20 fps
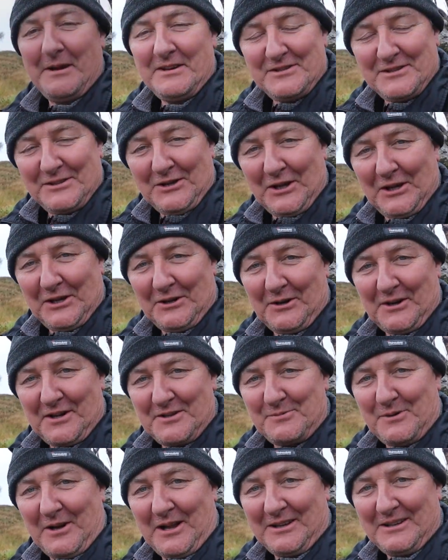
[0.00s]
mention earlier on
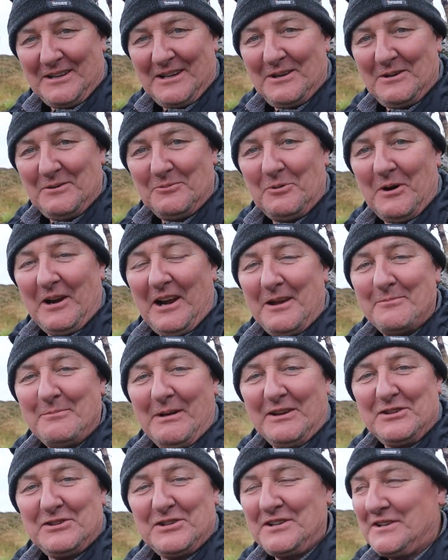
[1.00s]
as well, when I
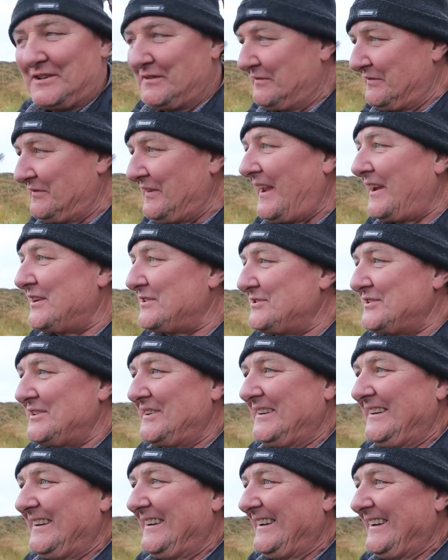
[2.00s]
mentioned the fish,
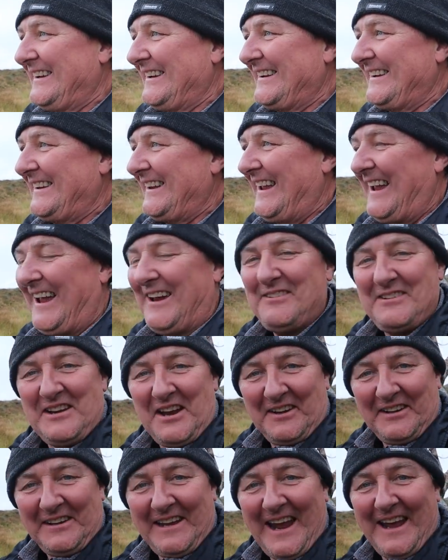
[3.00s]
every
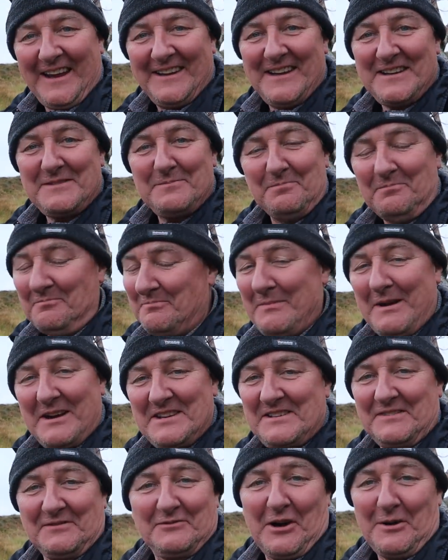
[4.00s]
now and again this
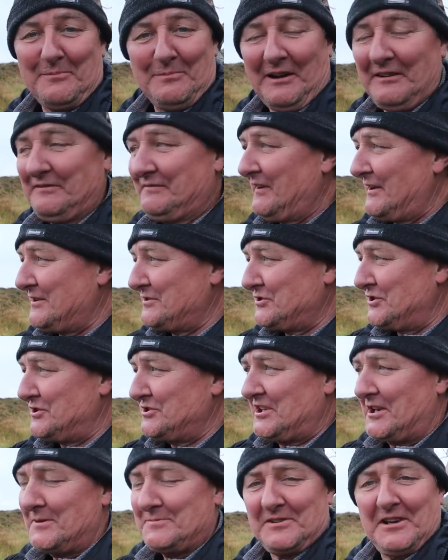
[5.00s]
massive great big fish
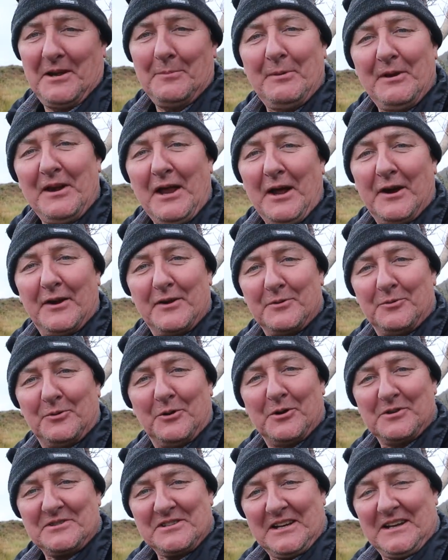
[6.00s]
just keeps leaping out of the
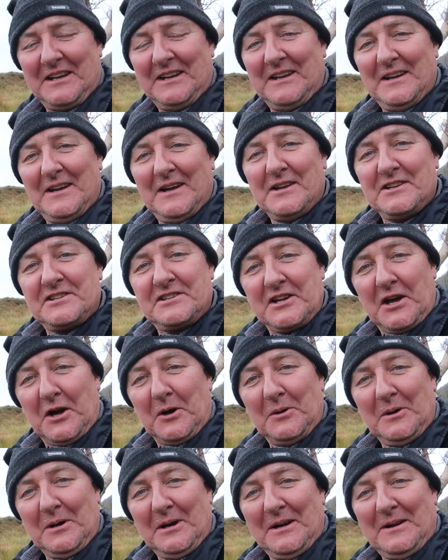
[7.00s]
water.
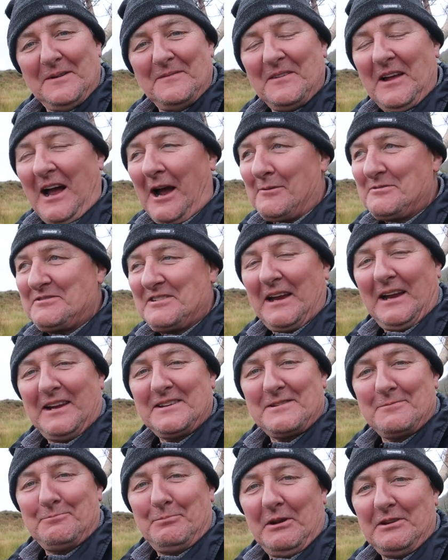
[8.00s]
So I was
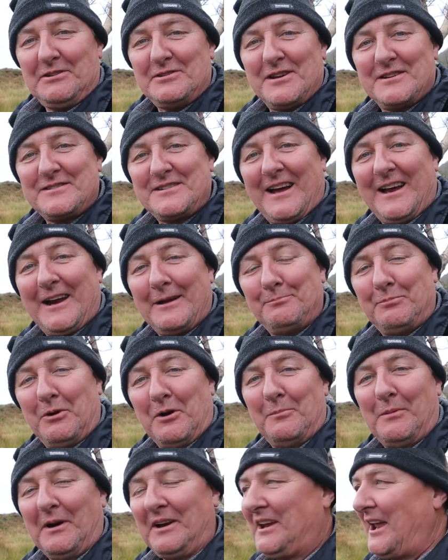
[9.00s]
taking some pictures and I
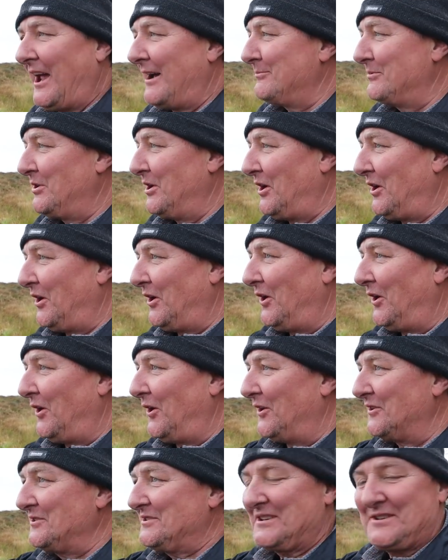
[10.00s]
put my camera
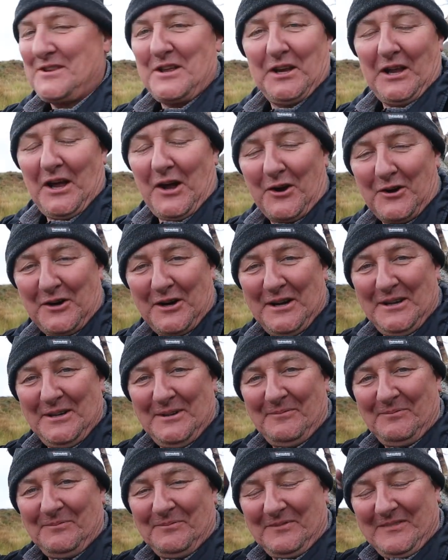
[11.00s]
onto the loch
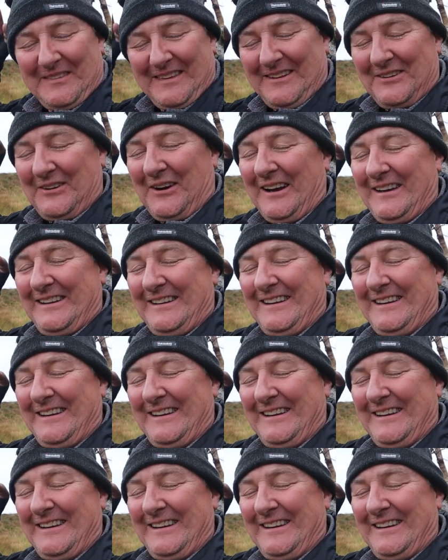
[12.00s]
right,